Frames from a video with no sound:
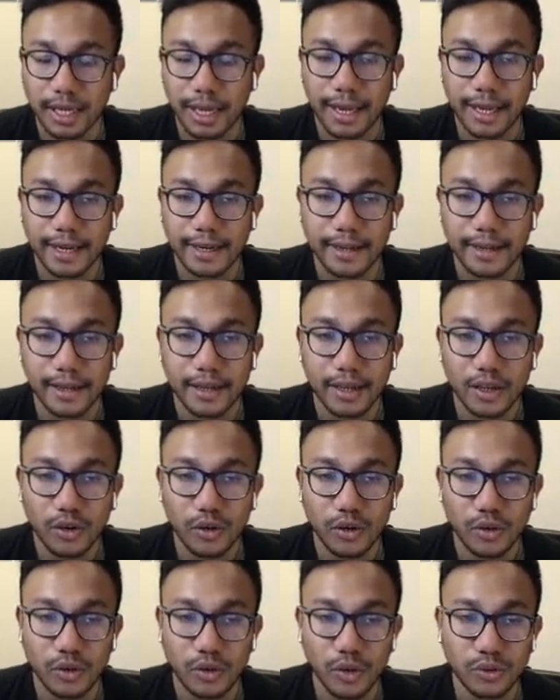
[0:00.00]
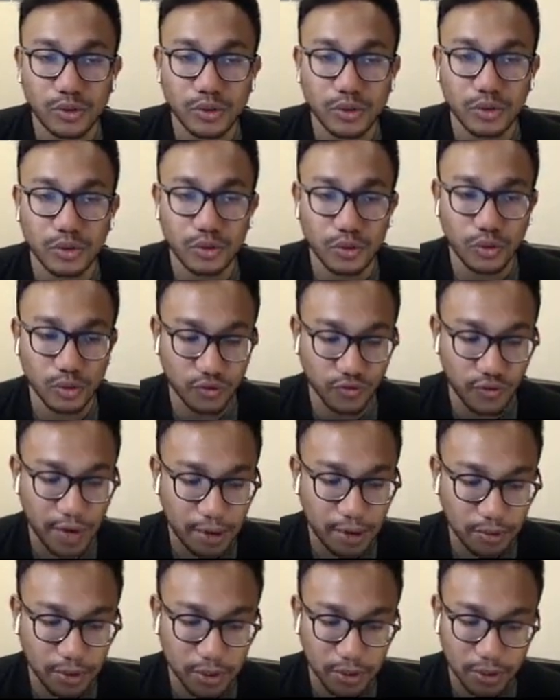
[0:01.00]
And those
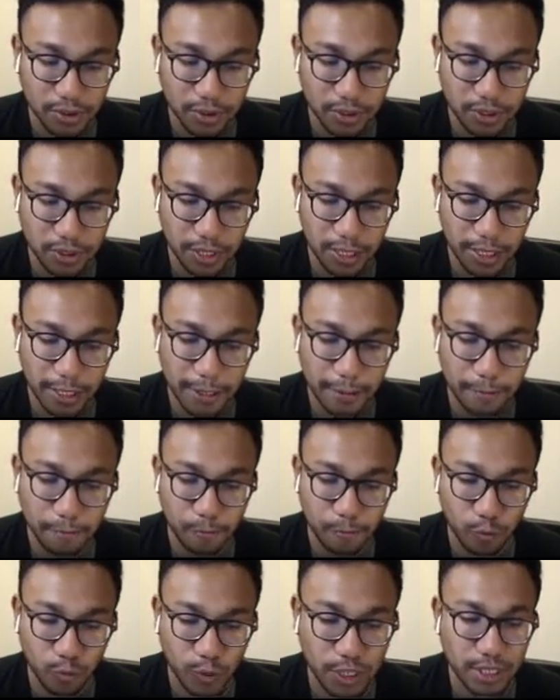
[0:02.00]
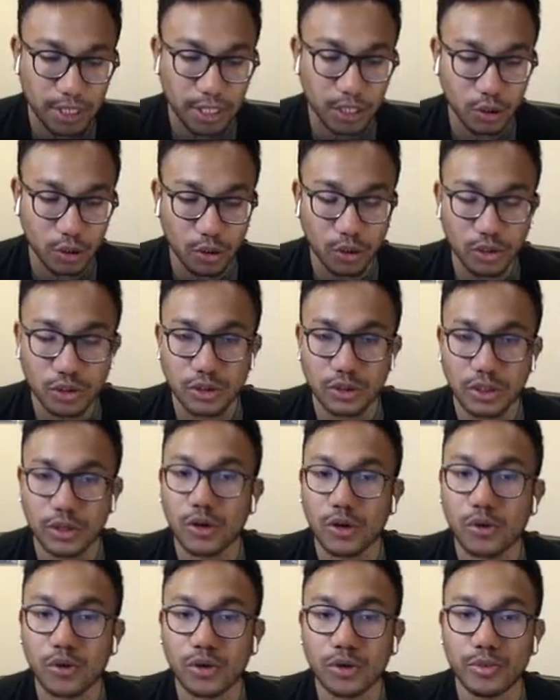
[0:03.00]
founders really look to their
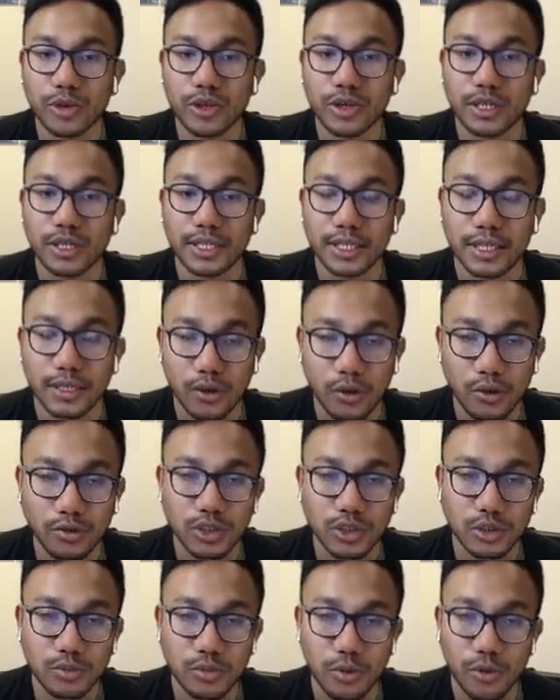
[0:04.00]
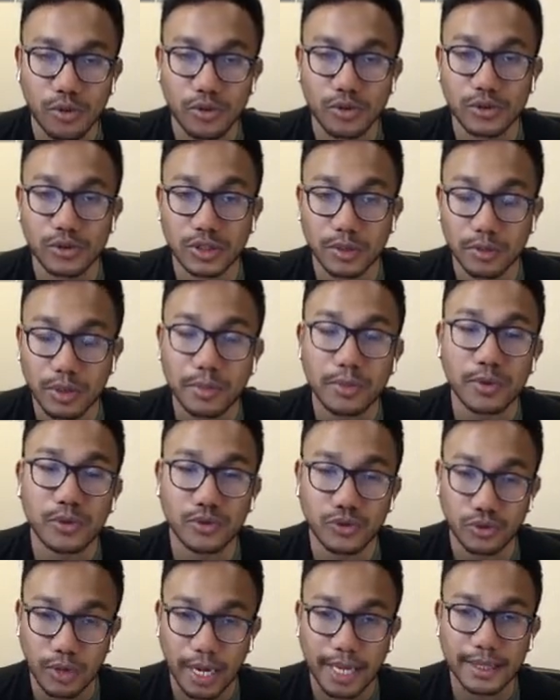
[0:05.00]
own community, their own supporters, the people who
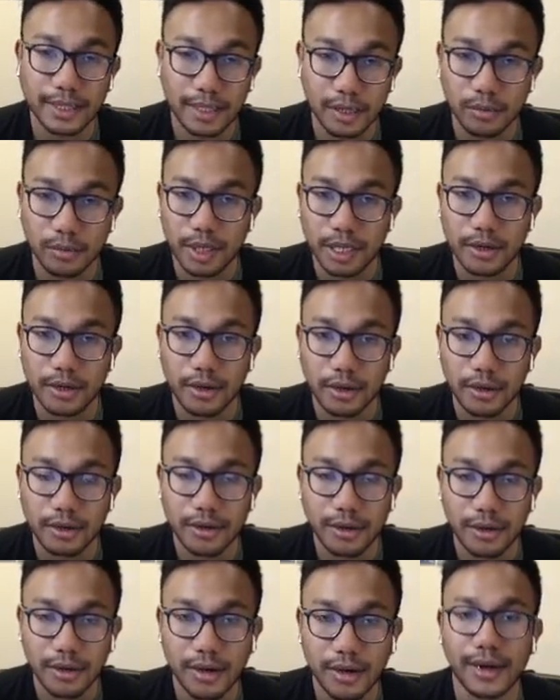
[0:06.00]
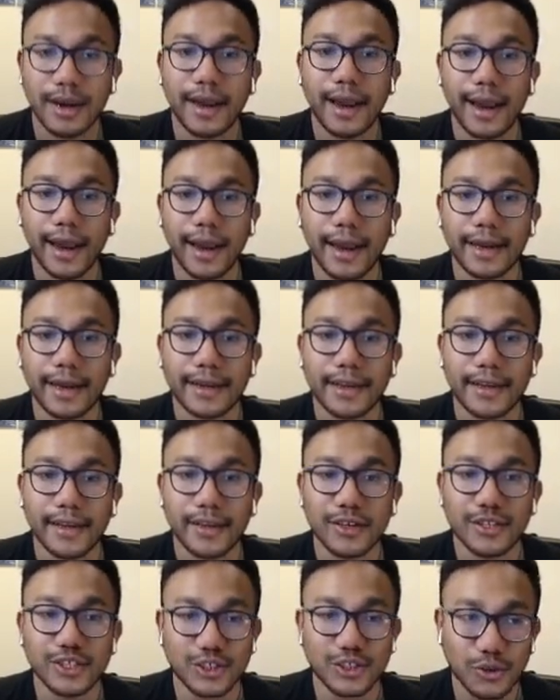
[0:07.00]
drank their beer, and
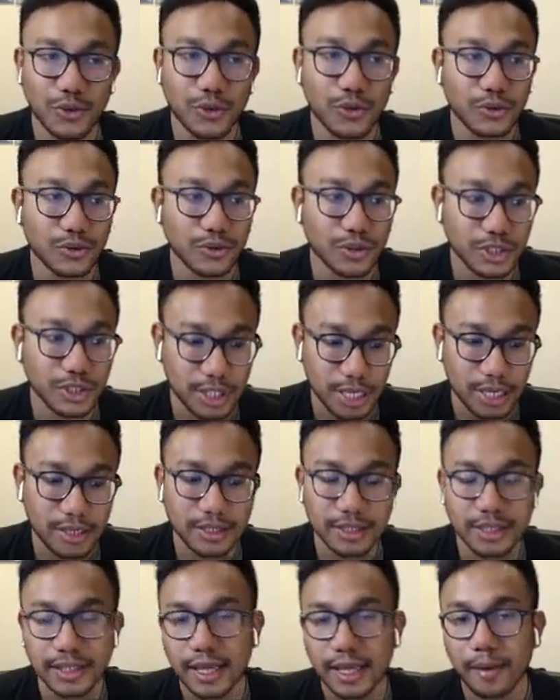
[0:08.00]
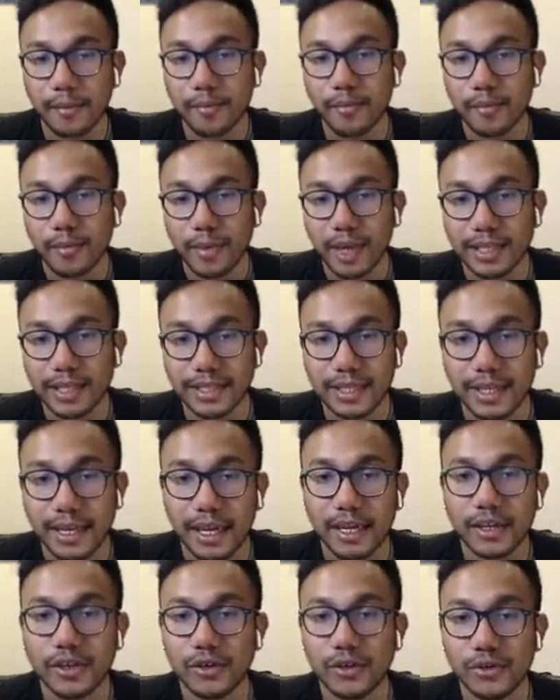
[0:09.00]
sold shares to them and said,
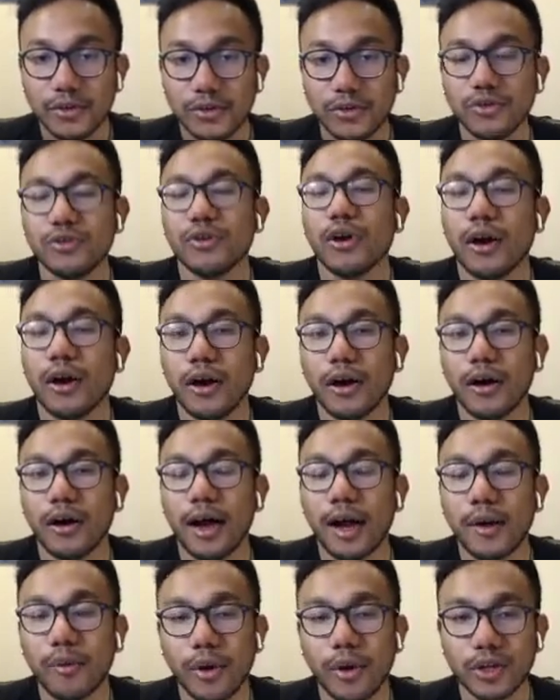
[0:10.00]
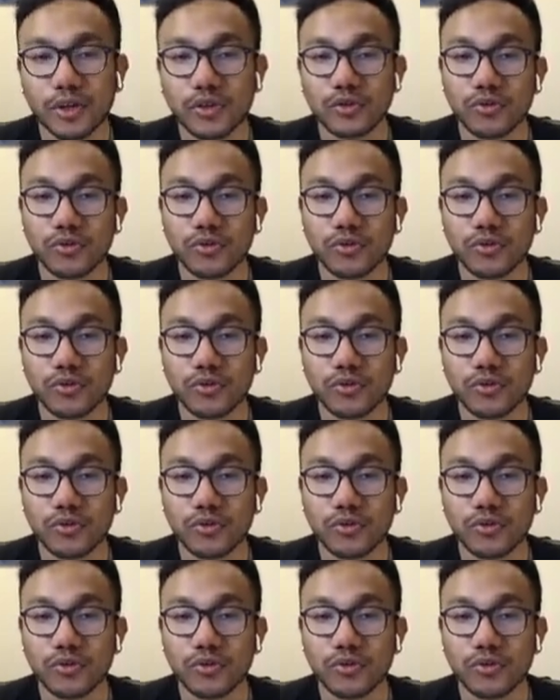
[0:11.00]
hey, I want to